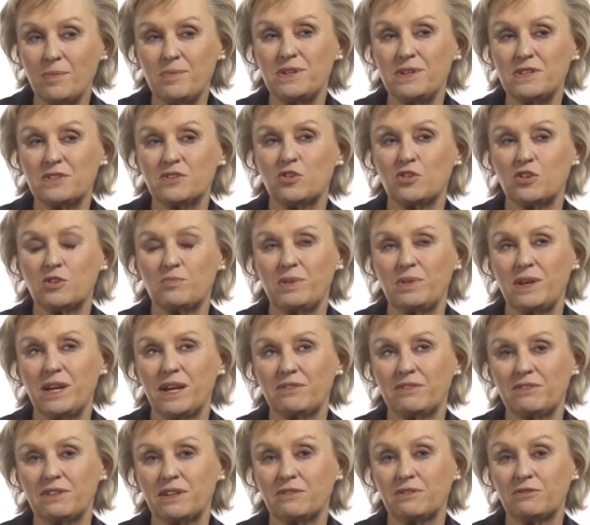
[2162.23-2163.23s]
companies have got to
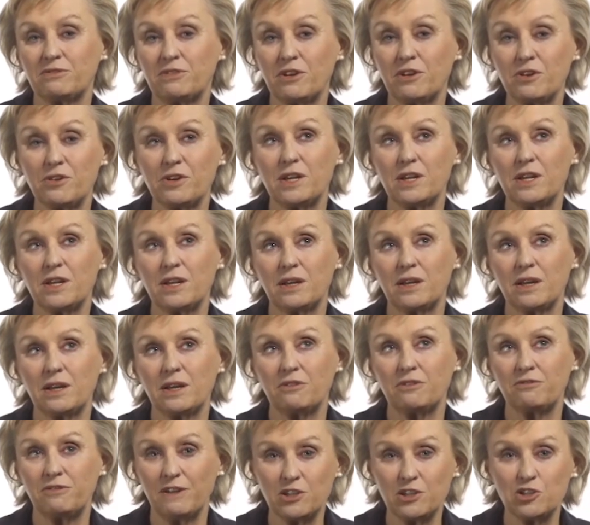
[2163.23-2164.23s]
be, I think, very
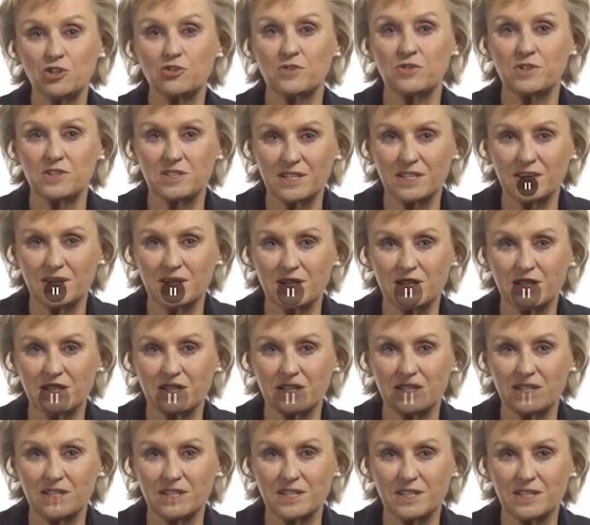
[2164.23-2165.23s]
adventurous. Do
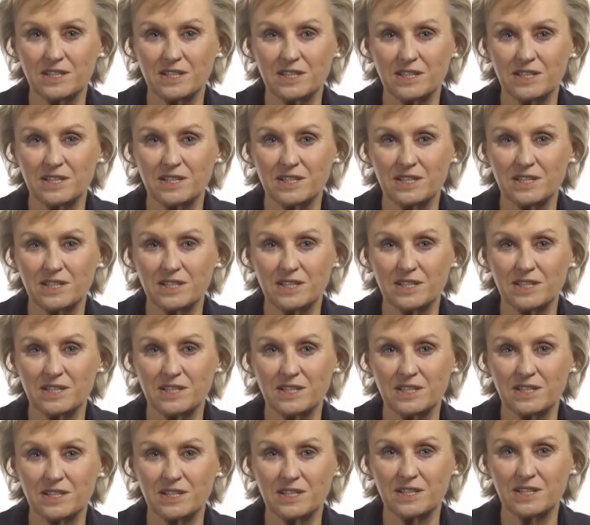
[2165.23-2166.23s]
you think Bill Gates had a
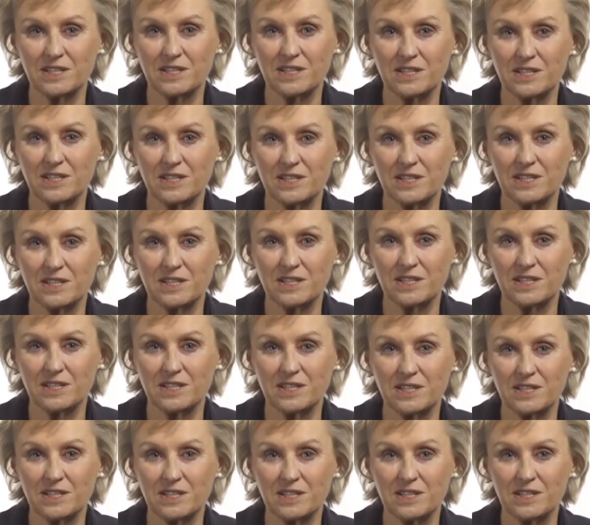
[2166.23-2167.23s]
hand in that
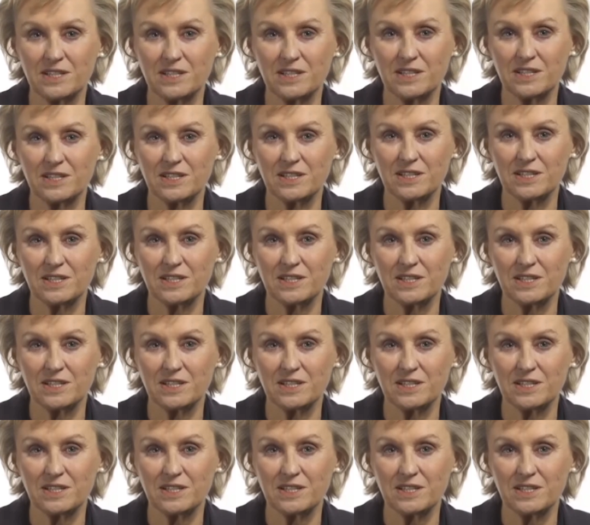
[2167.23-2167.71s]
study? What?